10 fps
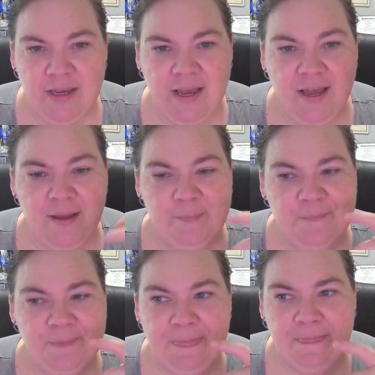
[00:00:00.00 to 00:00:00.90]

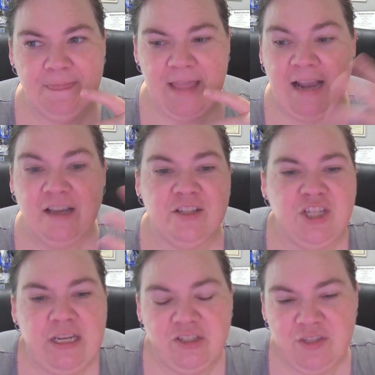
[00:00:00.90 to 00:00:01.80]
that could
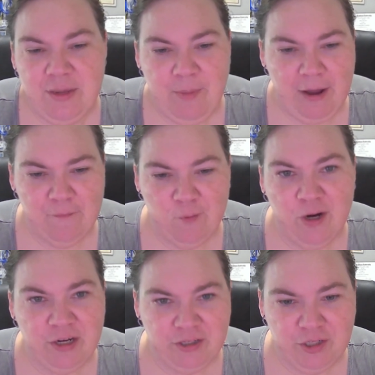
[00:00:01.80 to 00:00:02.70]
change the amount of work